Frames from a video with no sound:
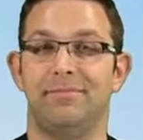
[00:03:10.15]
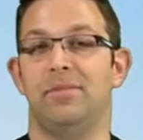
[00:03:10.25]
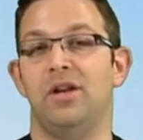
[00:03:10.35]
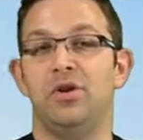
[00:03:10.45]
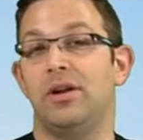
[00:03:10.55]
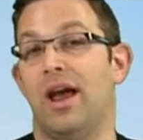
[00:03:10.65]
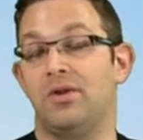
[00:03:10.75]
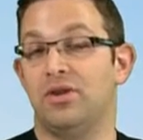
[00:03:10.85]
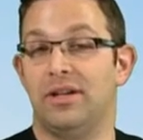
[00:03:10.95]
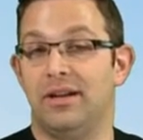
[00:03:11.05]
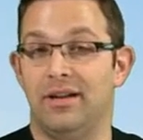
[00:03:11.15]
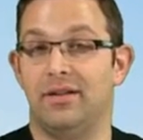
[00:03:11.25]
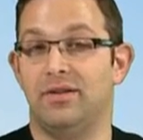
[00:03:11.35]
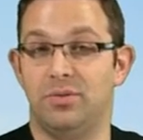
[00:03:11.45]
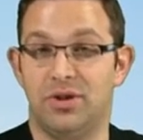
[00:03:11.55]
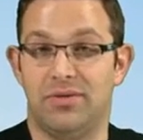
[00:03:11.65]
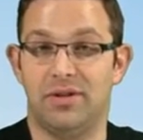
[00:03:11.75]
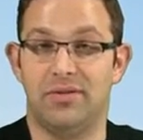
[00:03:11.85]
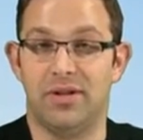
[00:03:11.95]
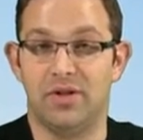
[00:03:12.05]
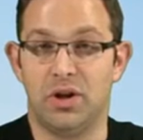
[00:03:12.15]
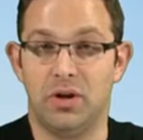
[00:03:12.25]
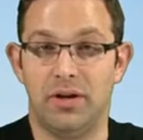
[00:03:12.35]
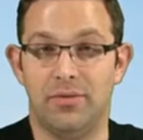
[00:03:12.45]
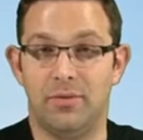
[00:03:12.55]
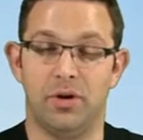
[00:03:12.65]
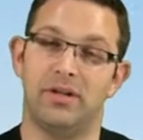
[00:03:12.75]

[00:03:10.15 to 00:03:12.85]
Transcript: then you can actually connect it to whichever device you're looking for.